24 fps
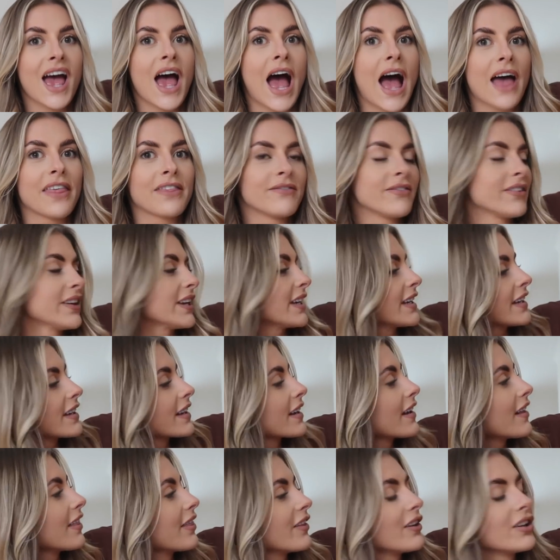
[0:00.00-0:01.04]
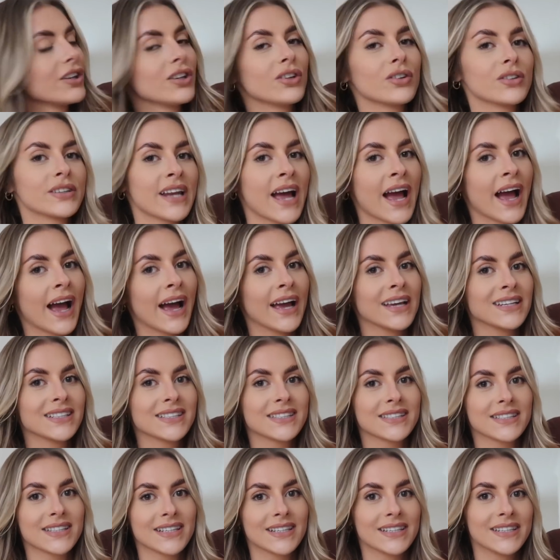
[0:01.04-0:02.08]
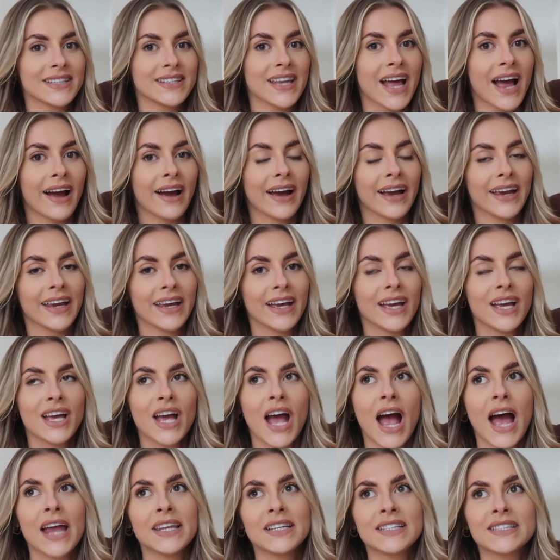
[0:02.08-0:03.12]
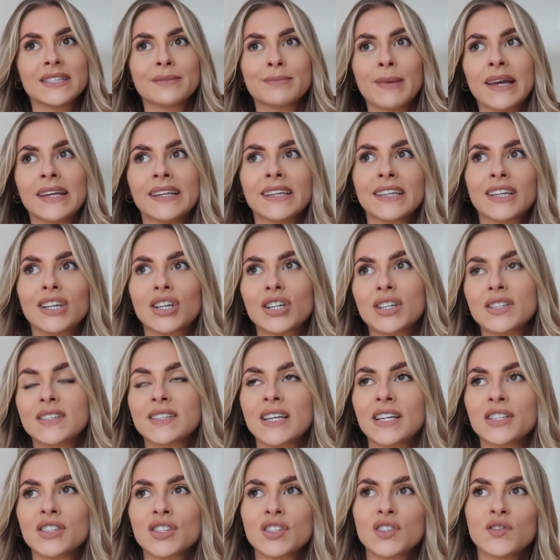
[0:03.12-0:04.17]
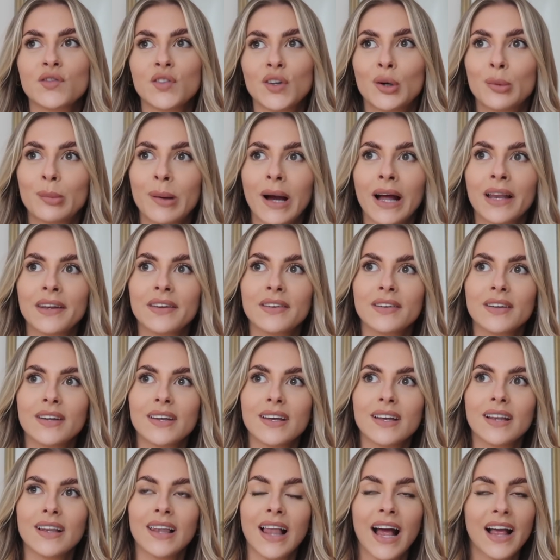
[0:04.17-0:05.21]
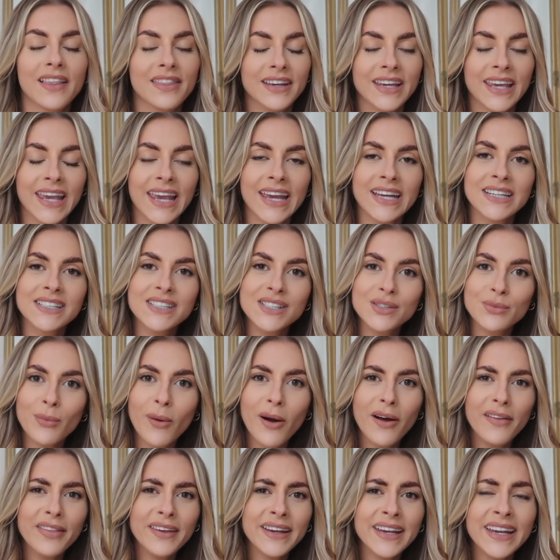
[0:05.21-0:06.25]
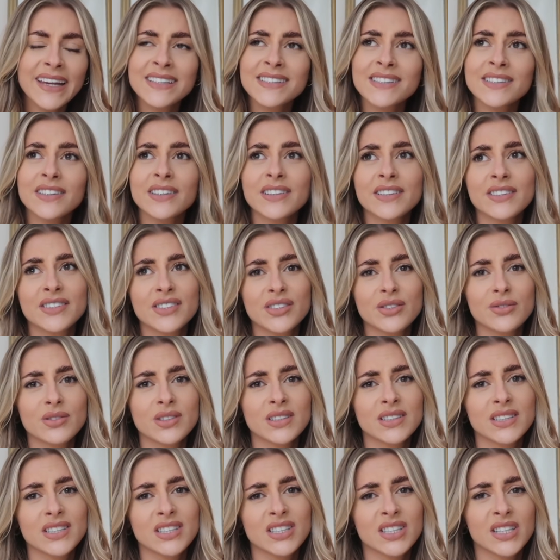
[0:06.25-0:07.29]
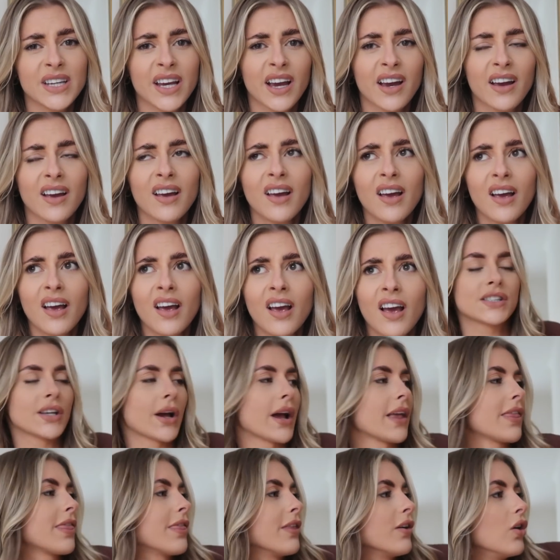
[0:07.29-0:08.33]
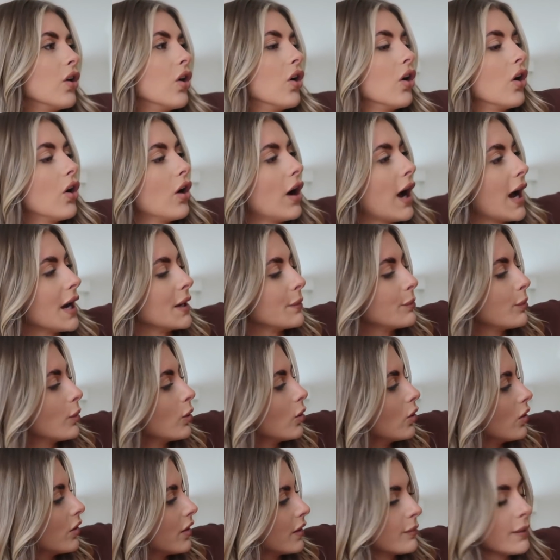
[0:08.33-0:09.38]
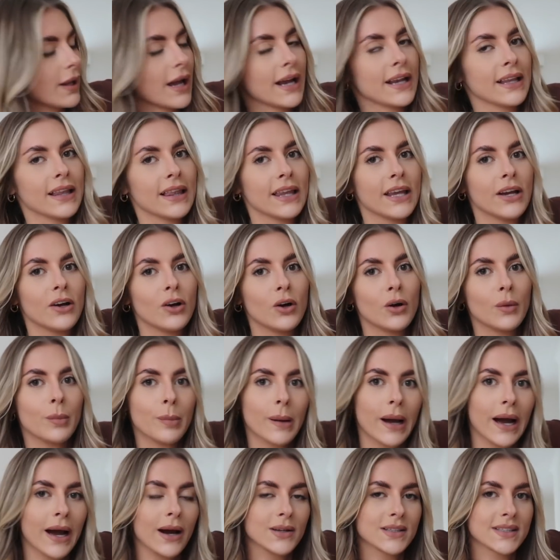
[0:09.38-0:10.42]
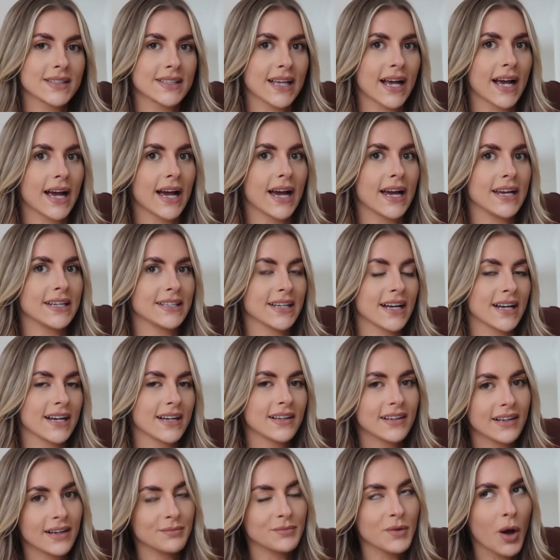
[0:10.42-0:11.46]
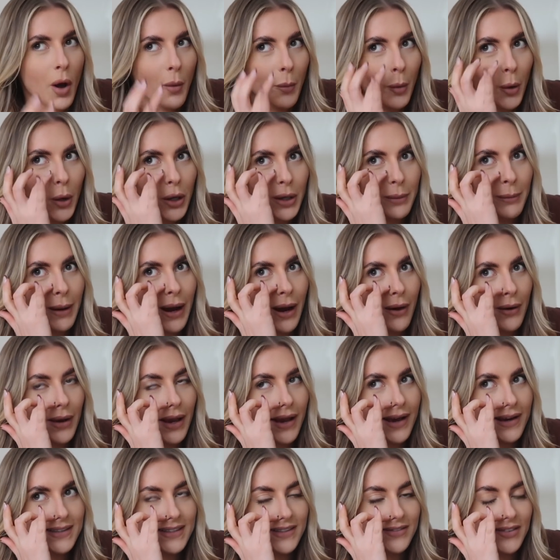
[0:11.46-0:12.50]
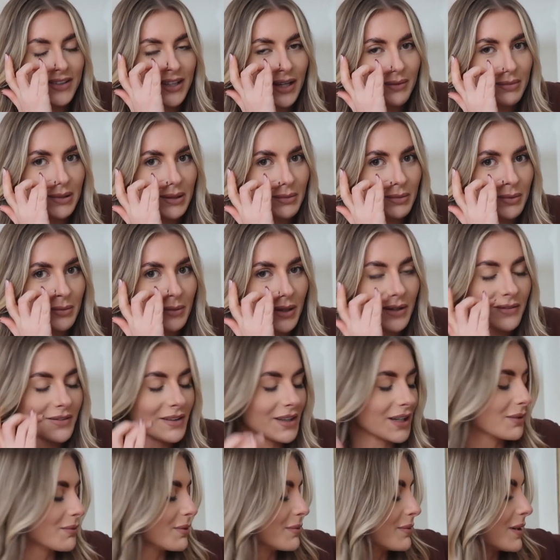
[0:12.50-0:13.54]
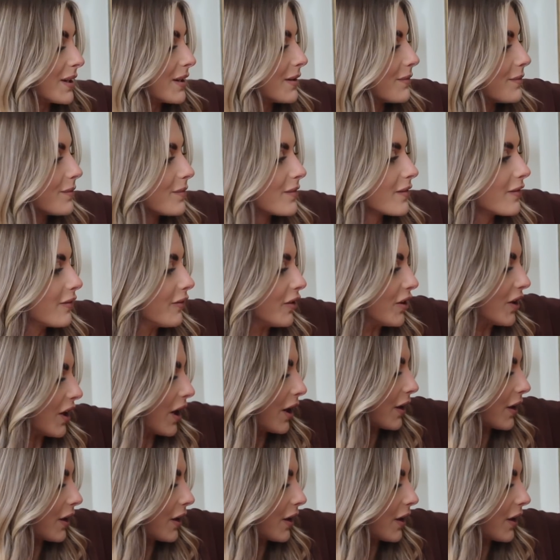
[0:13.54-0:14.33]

I think they'll look nice at night, and it's mainly because I just feel bad, like the kids, what are the kids going to do this year? So I thought I'd put them like lit up outside. I'm not putting them out yet because I feel like people might think I'm a bit full